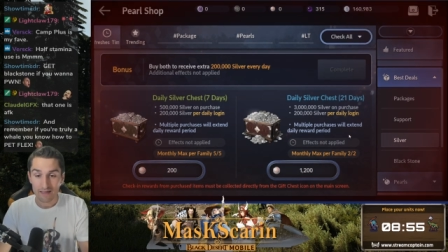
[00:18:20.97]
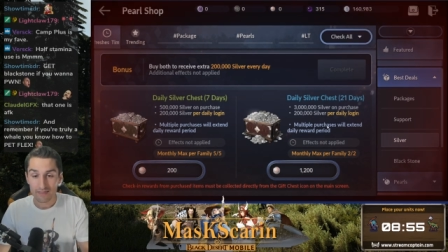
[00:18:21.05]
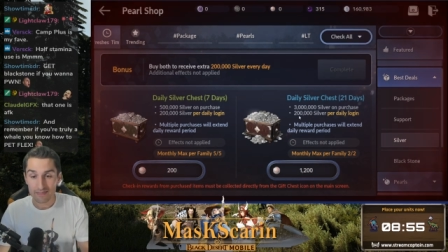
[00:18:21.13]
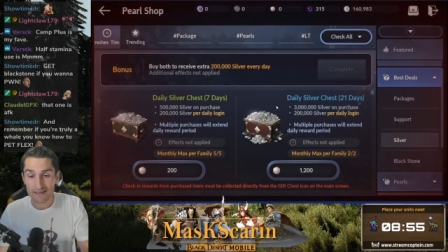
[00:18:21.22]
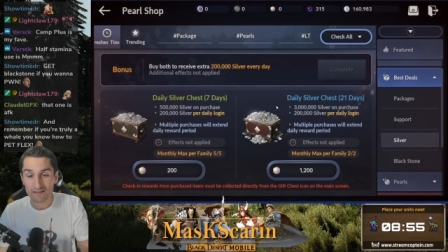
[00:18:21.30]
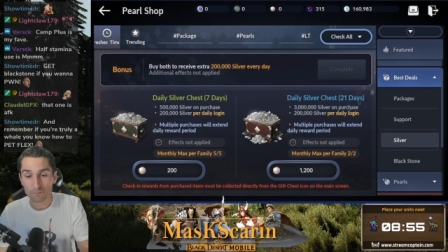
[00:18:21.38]

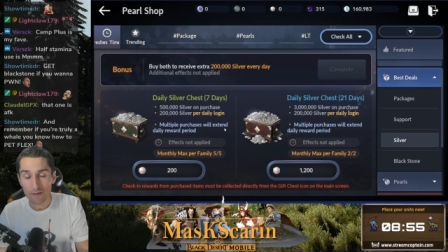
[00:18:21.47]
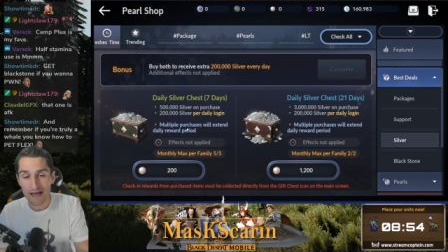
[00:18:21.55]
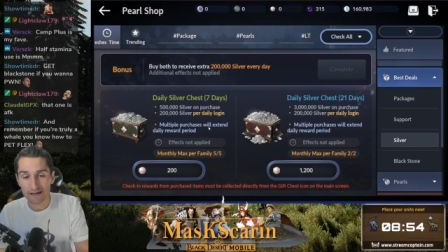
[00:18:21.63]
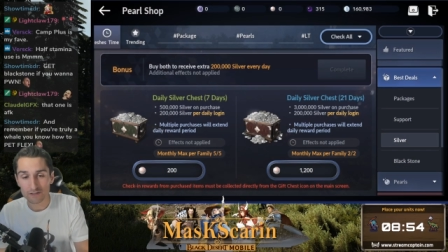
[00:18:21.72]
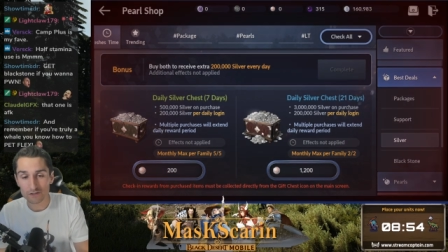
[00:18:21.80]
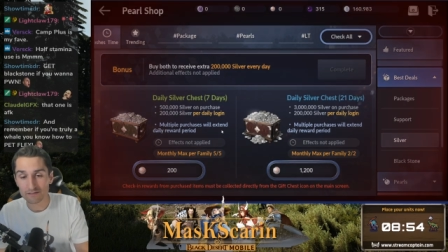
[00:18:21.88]
These
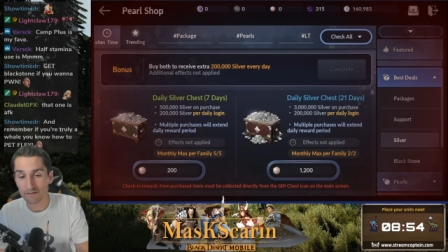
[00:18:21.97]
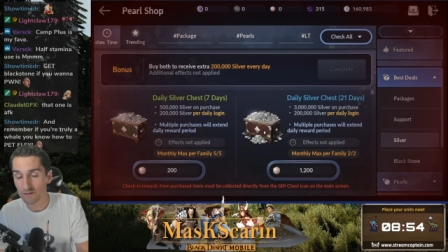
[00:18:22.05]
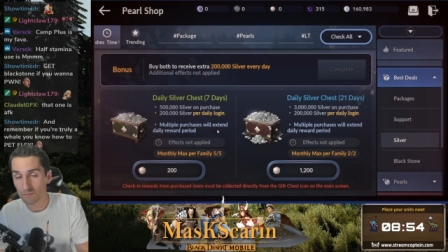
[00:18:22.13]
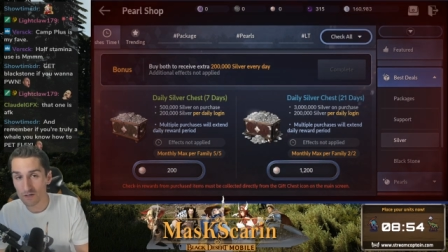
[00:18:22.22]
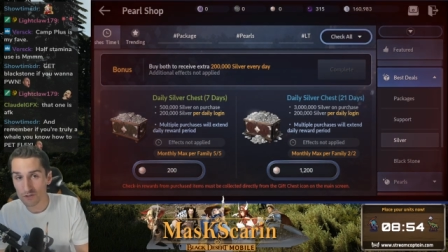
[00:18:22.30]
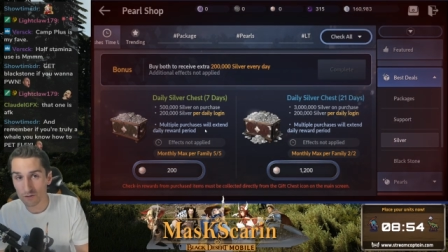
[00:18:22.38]
packages have
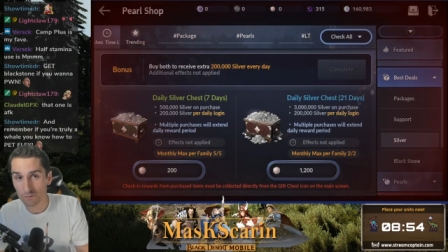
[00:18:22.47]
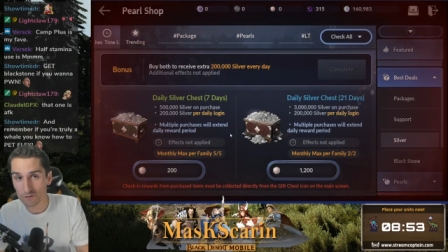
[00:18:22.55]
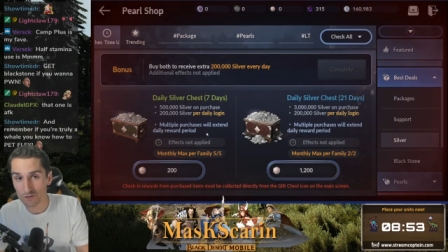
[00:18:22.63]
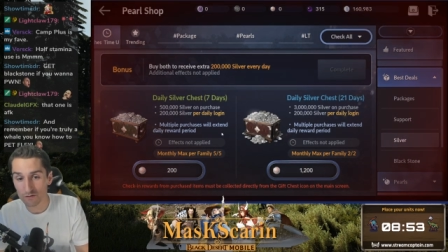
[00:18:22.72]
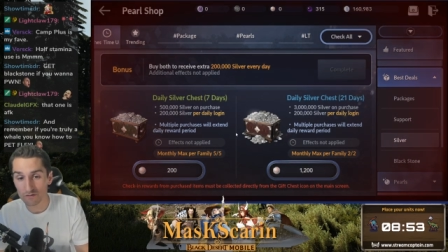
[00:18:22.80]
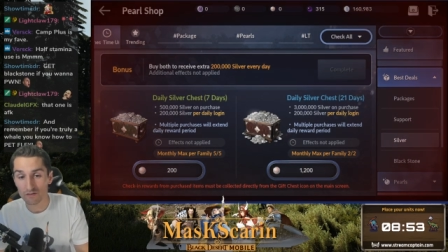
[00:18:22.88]
diminishing
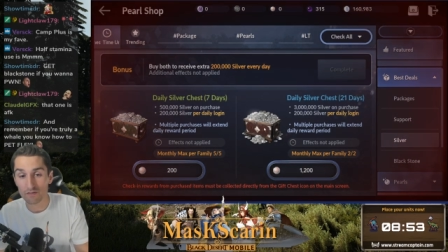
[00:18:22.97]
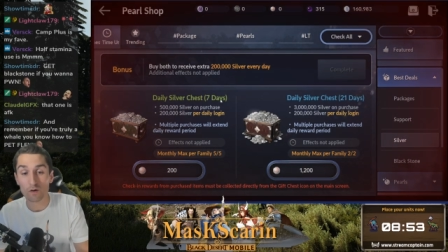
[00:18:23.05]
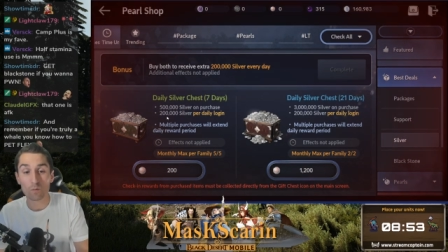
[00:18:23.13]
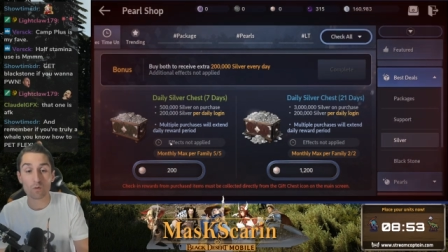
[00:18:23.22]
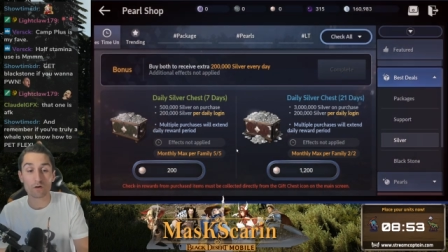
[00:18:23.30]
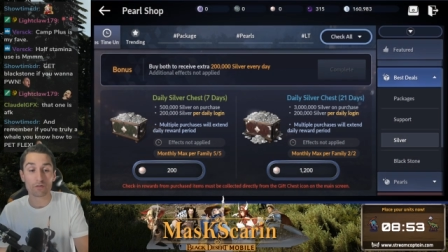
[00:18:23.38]
returns.
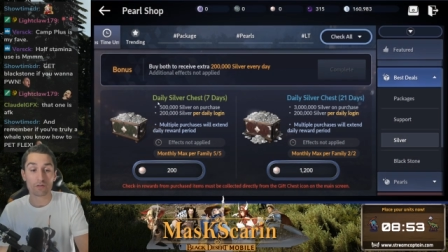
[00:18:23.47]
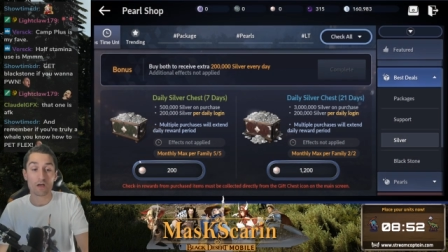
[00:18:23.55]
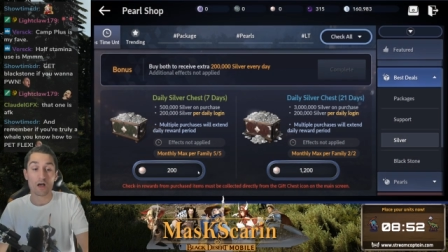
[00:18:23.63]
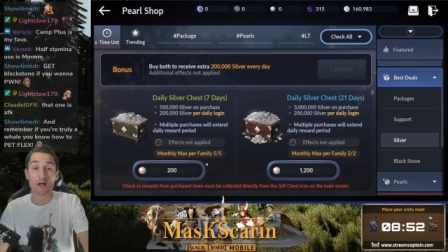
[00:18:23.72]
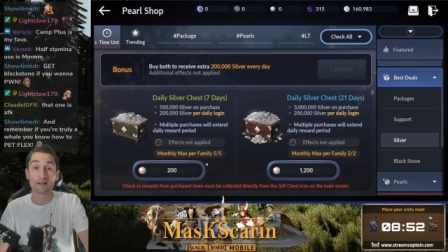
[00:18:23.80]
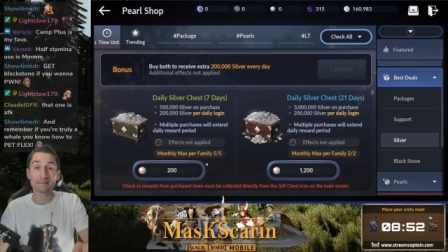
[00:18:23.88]
They're worth
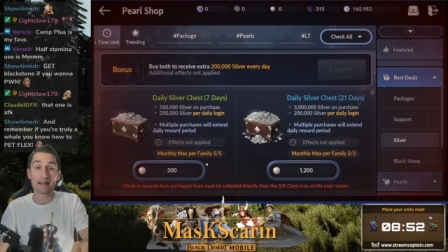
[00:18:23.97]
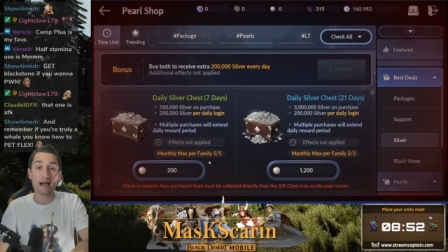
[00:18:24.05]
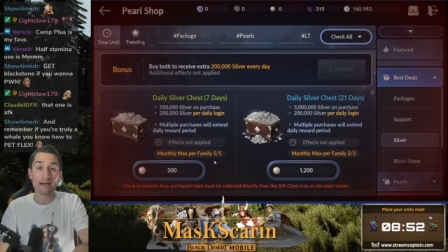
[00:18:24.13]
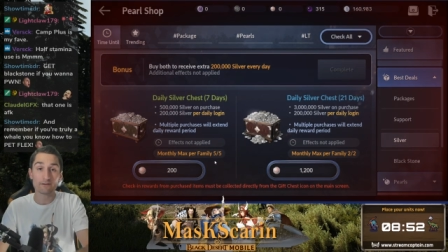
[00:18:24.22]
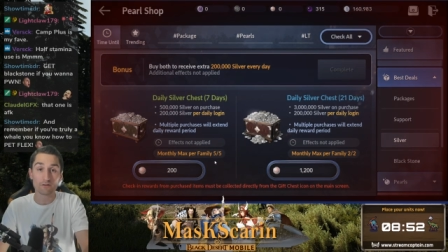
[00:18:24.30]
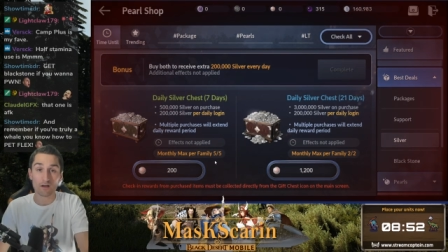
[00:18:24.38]
a
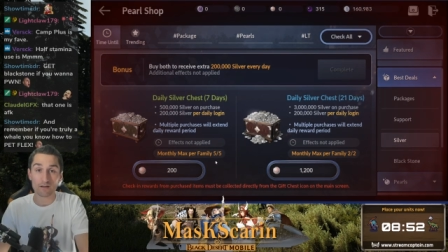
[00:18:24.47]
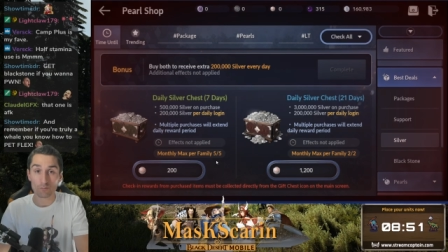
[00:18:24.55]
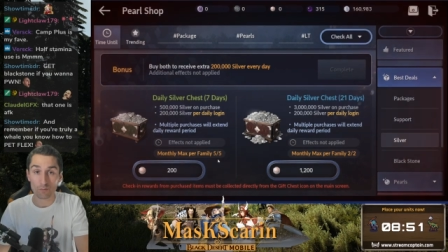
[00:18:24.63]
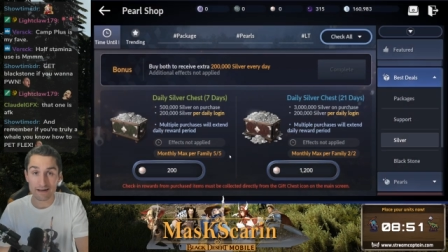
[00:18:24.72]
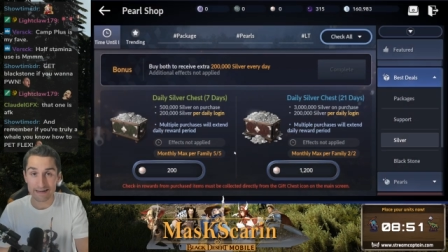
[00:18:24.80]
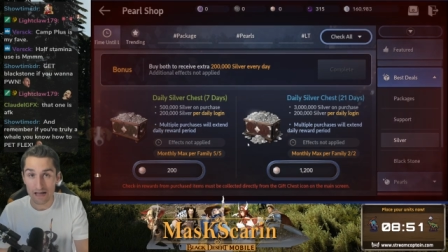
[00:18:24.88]
lot
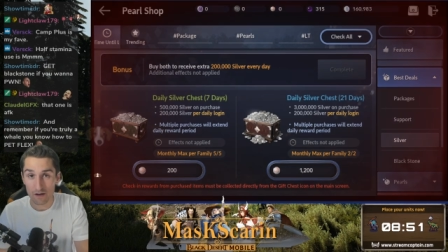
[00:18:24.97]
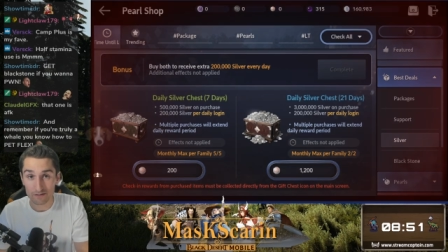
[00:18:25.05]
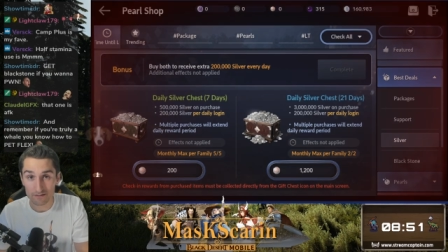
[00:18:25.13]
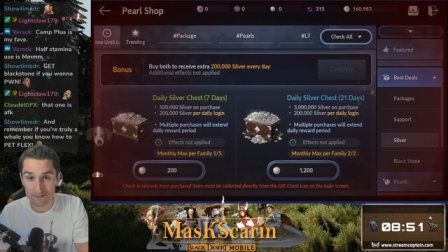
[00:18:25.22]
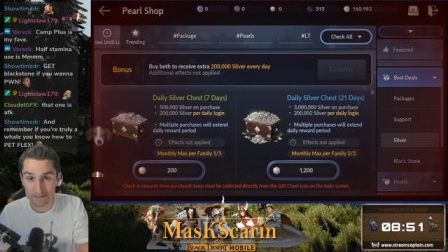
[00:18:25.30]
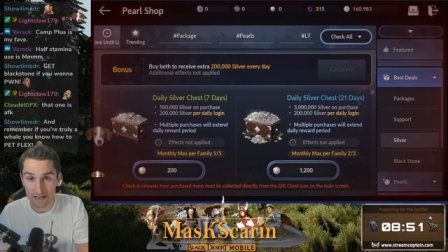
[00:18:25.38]
right now
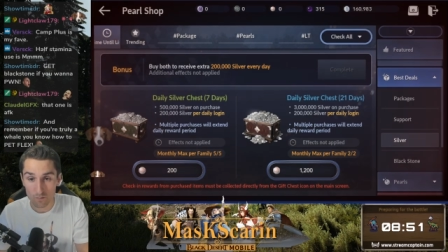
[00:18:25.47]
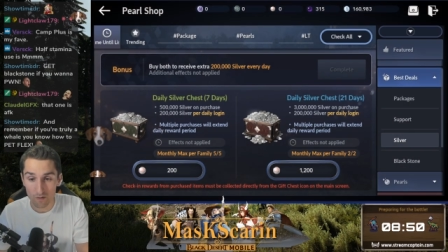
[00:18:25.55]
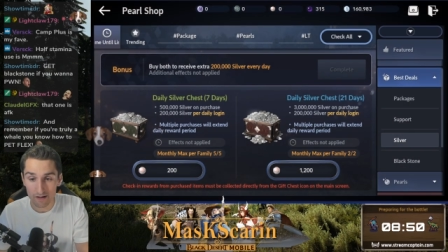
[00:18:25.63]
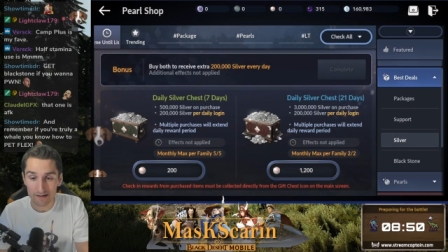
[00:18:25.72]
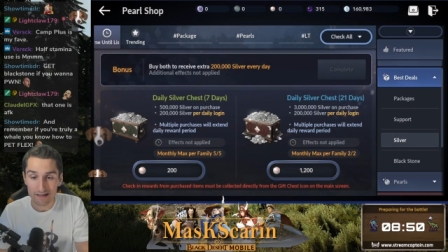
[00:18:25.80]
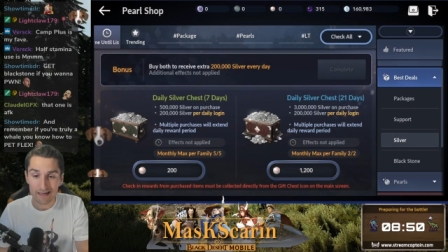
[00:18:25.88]
because it's day
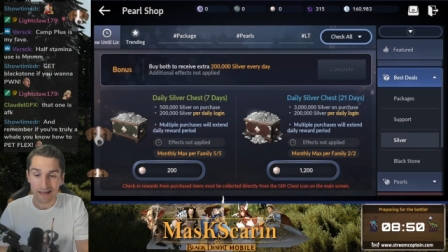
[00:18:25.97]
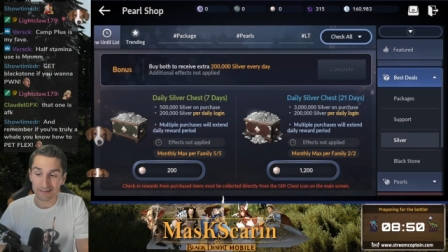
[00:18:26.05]
one.